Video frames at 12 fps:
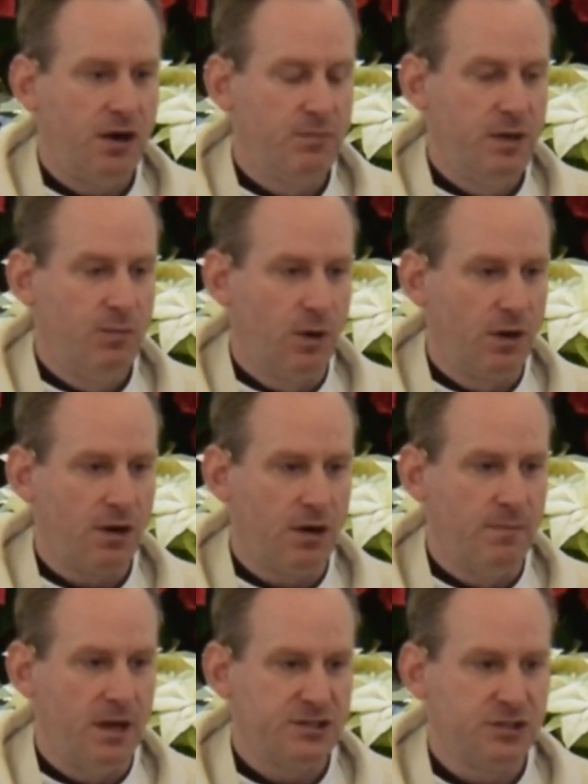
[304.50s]
hard we work
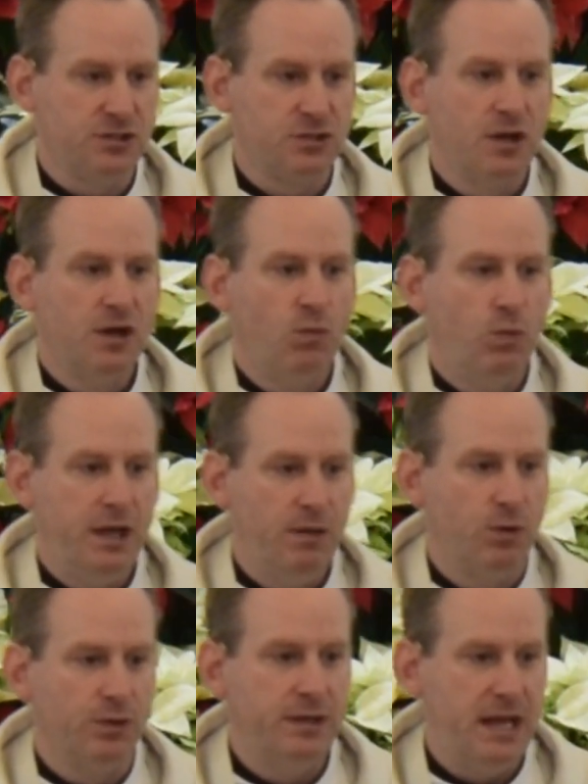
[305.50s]
our muscles,
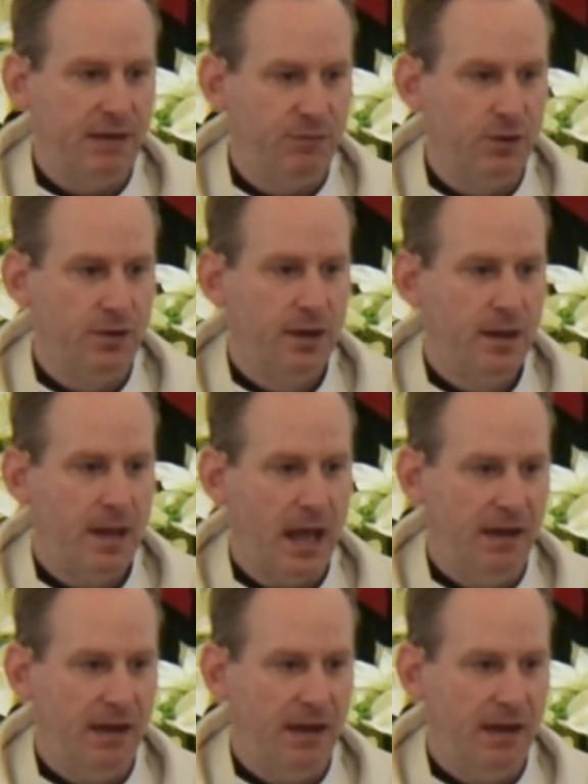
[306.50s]
we will never,